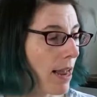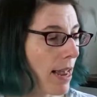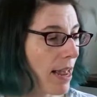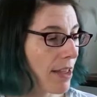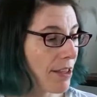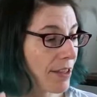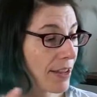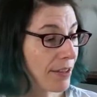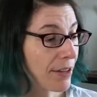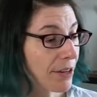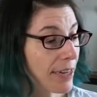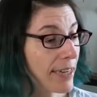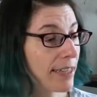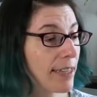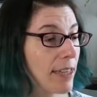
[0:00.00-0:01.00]
And there
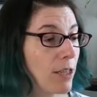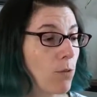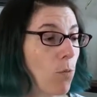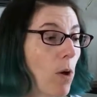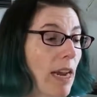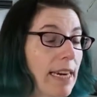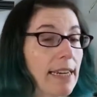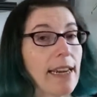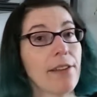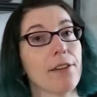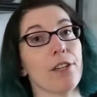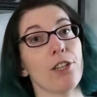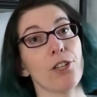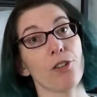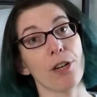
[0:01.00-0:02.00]
is this white
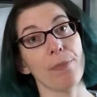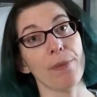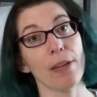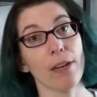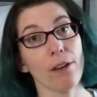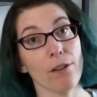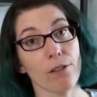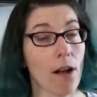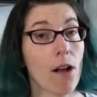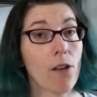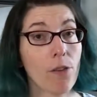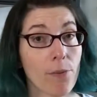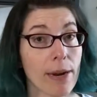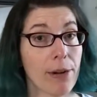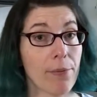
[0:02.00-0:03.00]
leather strip that goes all
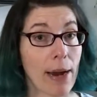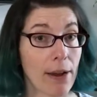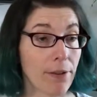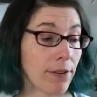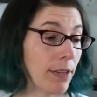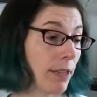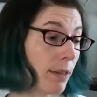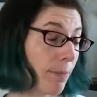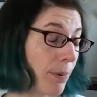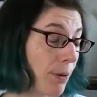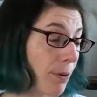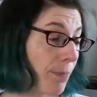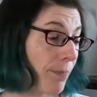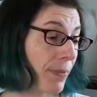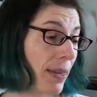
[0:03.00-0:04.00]
the way around the
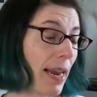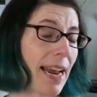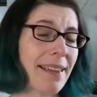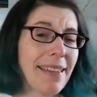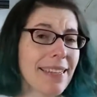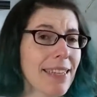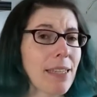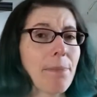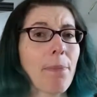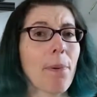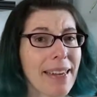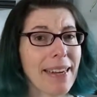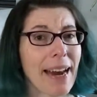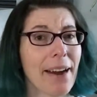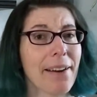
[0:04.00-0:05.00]
boot, and this is
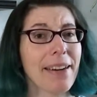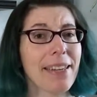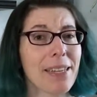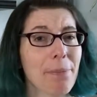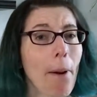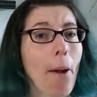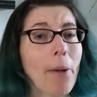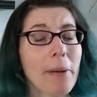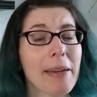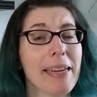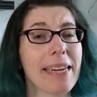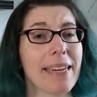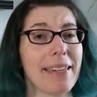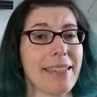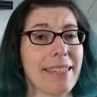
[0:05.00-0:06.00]
an area that's probably
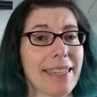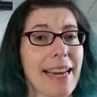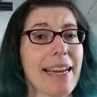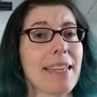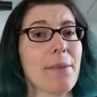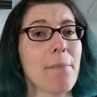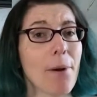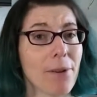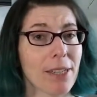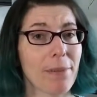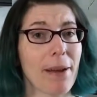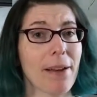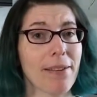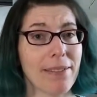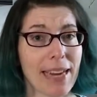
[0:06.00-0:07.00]
going to take the most
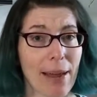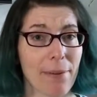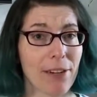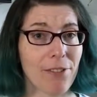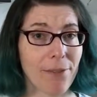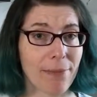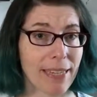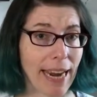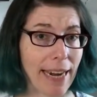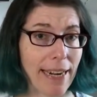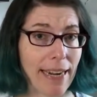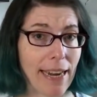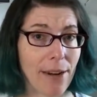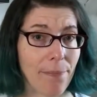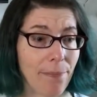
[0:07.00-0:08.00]
amount of damage from
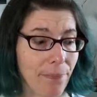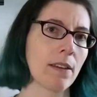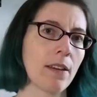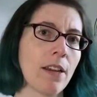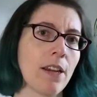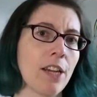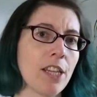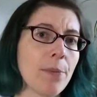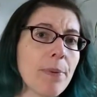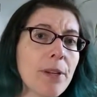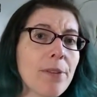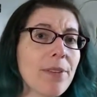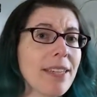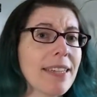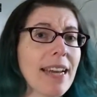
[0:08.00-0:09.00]
skating in. The
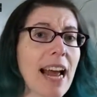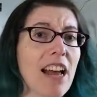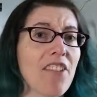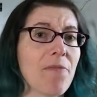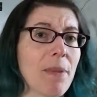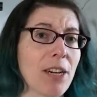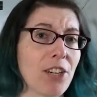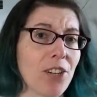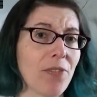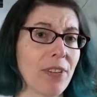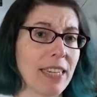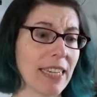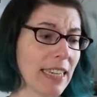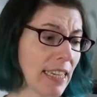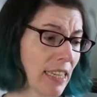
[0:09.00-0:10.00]
boot doesn't have much of a
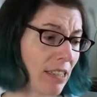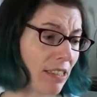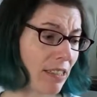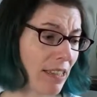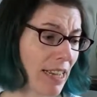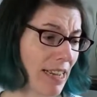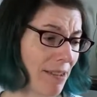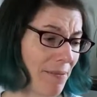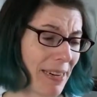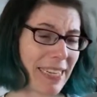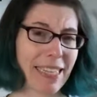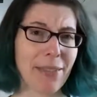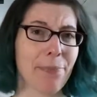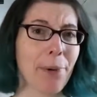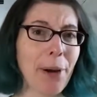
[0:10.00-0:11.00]
heel,
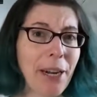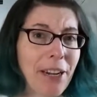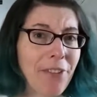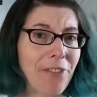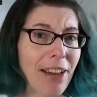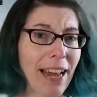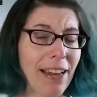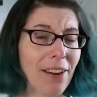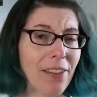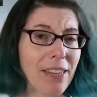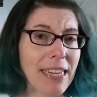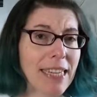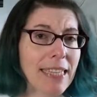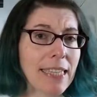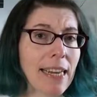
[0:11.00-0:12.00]
it's pretty flat on
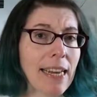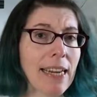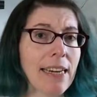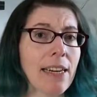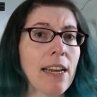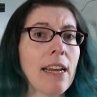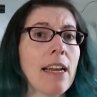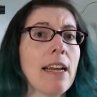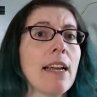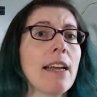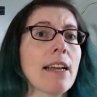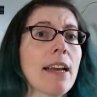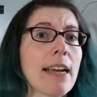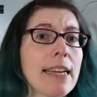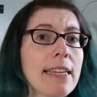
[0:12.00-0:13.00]
the inside.
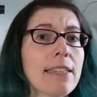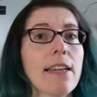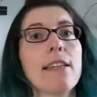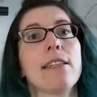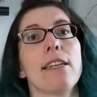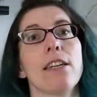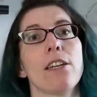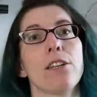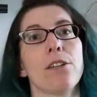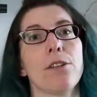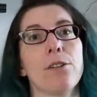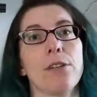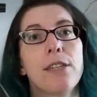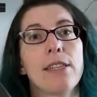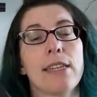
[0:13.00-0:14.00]
Chaya does
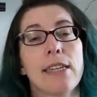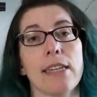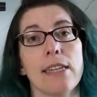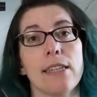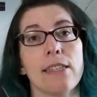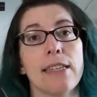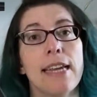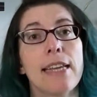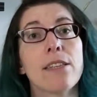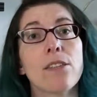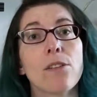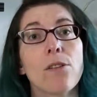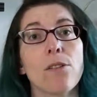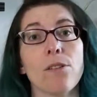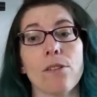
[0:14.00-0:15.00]
include these
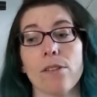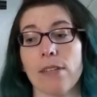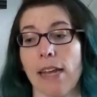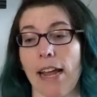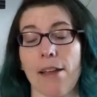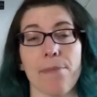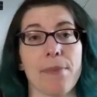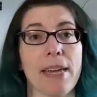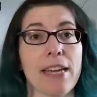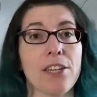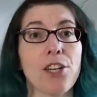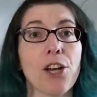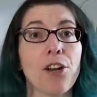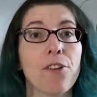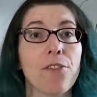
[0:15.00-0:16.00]
insoles, and you get
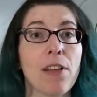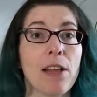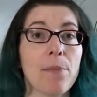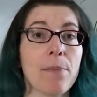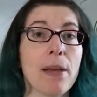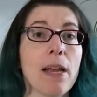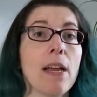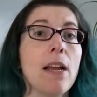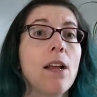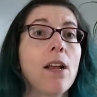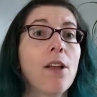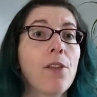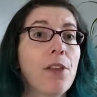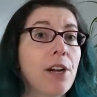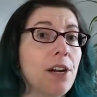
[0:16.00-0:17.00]
2 of them.
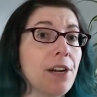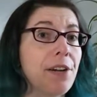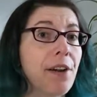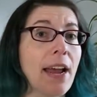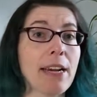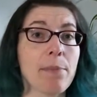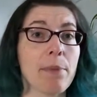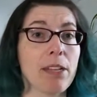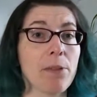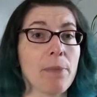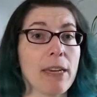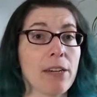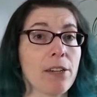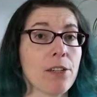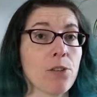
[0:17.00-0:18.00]
They're
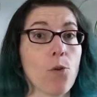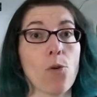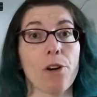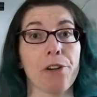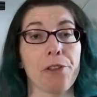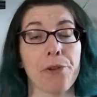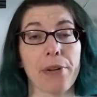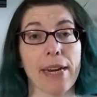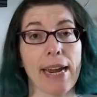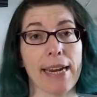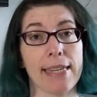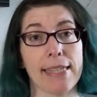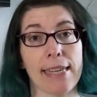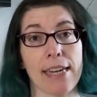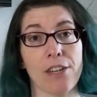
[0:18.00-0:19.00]
9mm or
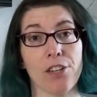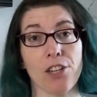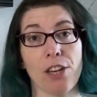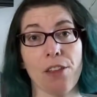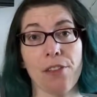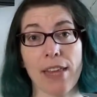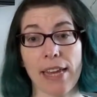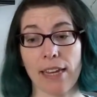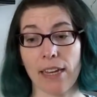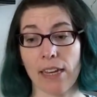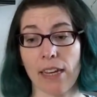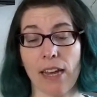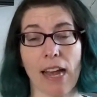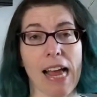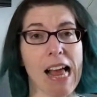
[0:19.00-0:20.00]
3/8 inch thick,
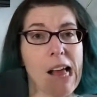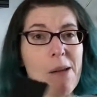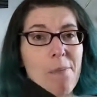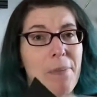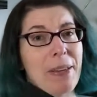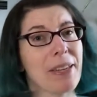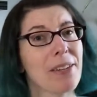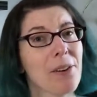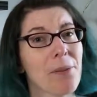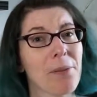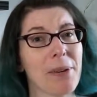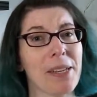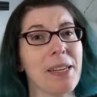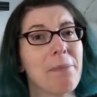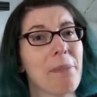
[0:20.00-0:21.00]
but they don't
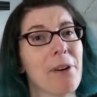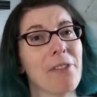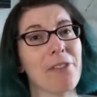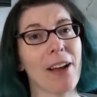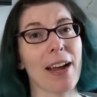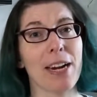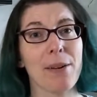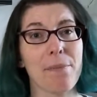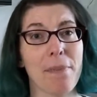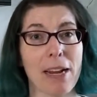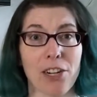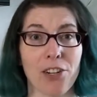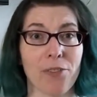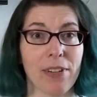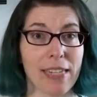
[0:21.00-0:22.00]
really provide
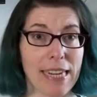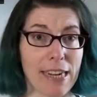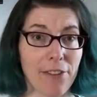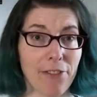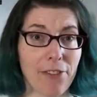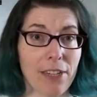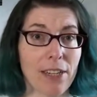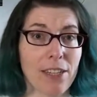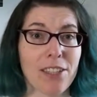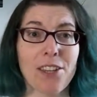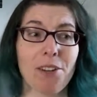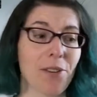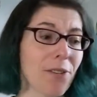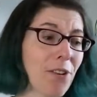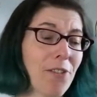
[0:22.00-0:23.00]
much of a lift.
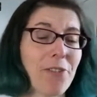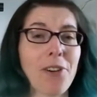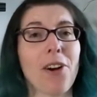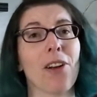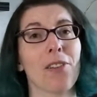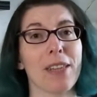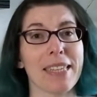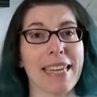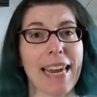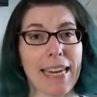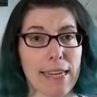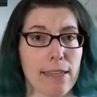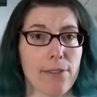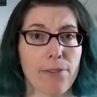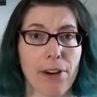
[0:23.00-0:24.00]
So overall the skate
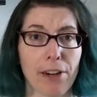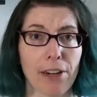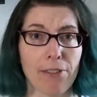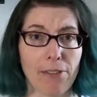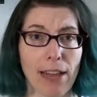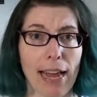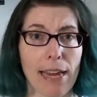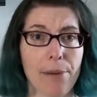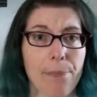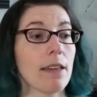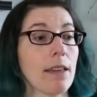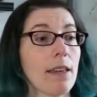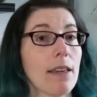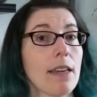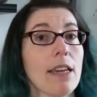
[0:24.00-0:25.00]
is very flat.
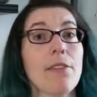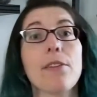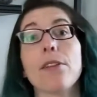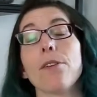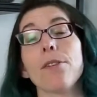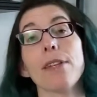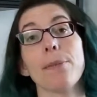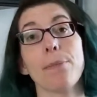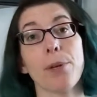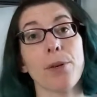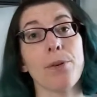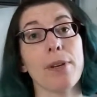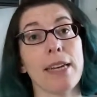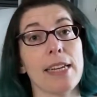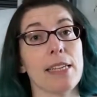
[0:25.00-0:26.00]
Even though the
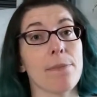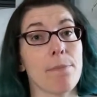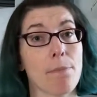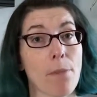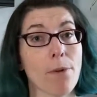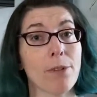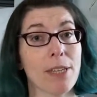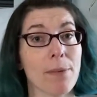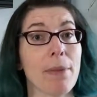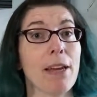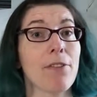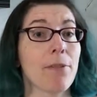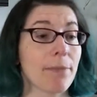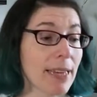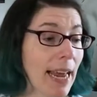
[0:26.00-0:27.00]
boot is mostly
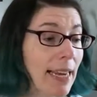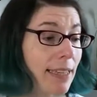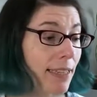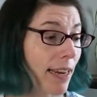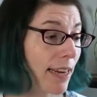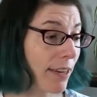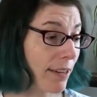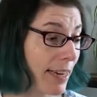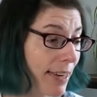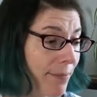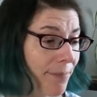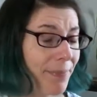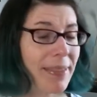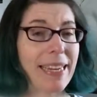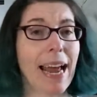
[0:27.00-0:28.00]
made from textile,
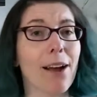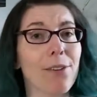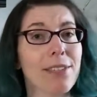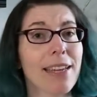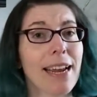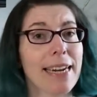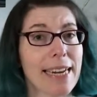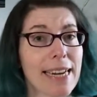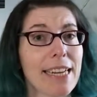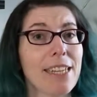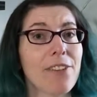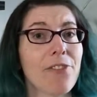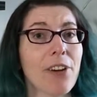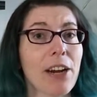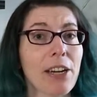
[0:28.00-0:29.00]
the outside
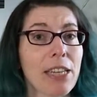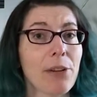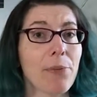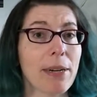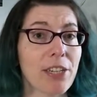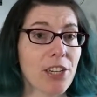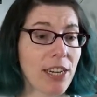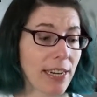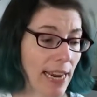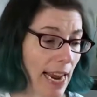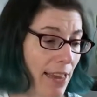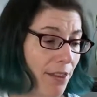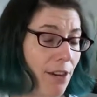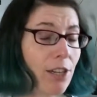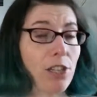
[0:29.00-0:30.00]
is fairly rigid
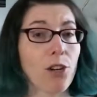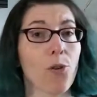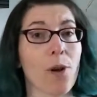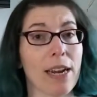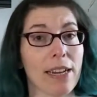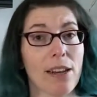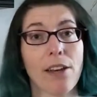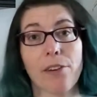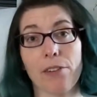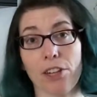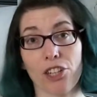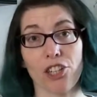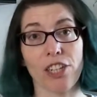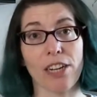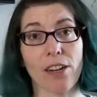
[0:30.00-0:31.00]
and there's quite a lot of
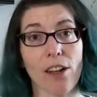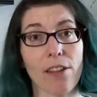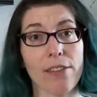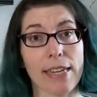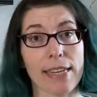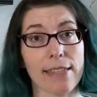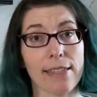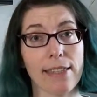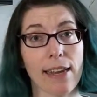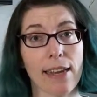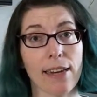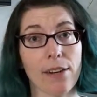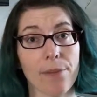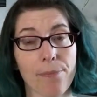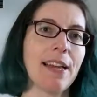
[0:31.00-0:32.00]
cushioning on the
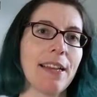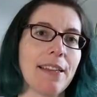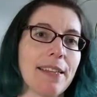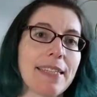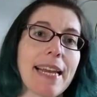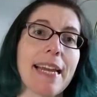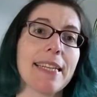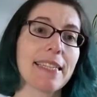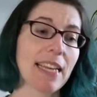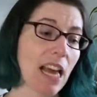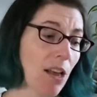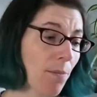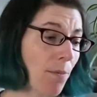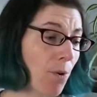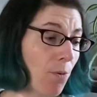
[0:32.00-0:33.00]
inside. The skates
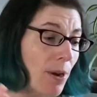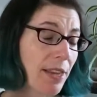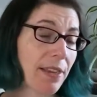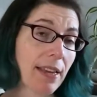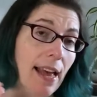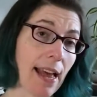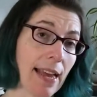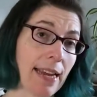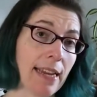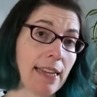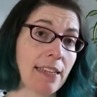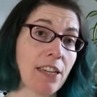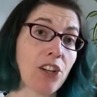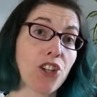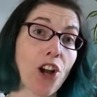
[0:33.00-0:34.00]
come with
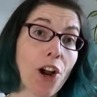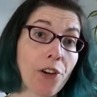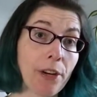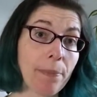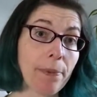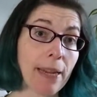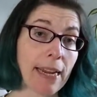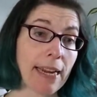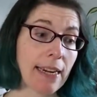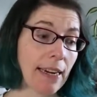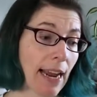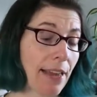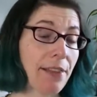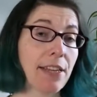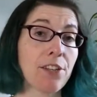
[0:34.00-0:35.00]
Chaya's Shari plate,
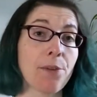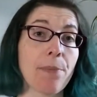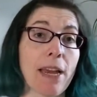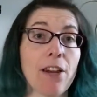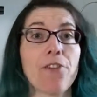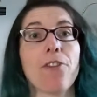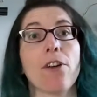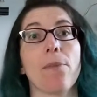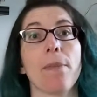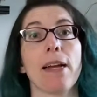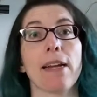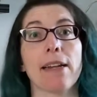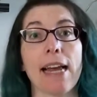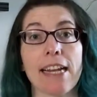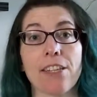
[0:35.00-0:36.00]
and these are made from
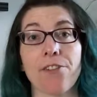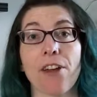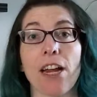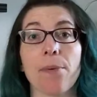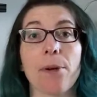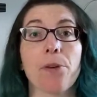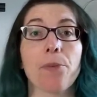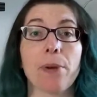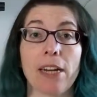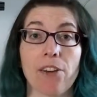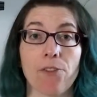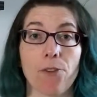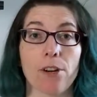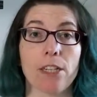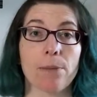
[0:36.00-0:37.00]
glass fiber
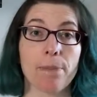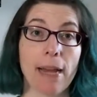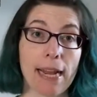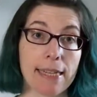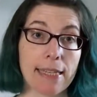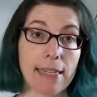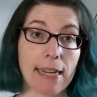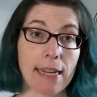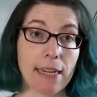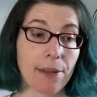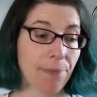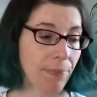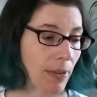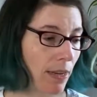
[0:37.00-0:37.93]
reinforced plastic.